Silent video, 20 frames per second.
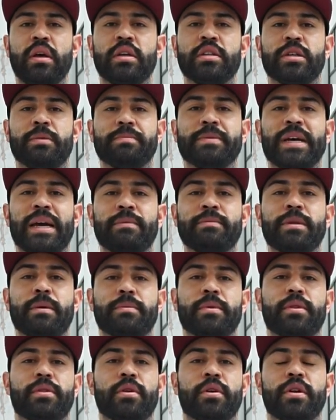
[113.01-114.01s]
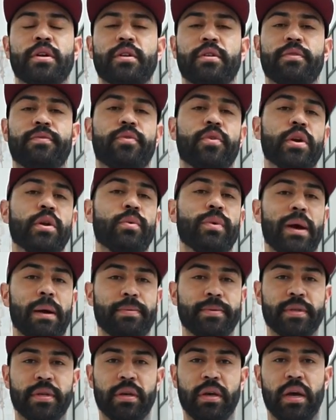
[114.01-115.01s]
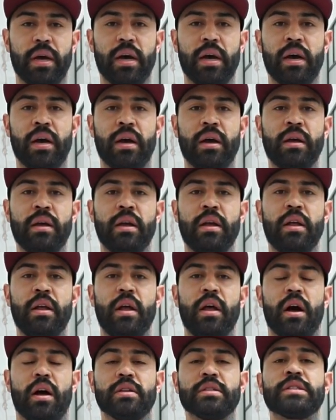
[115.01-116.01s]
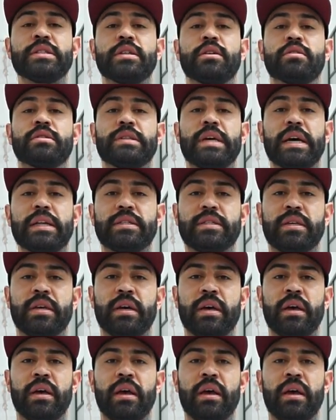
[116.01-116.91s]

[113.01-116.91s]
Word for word: sometimes up to thirty to forty reps uh, on single sets.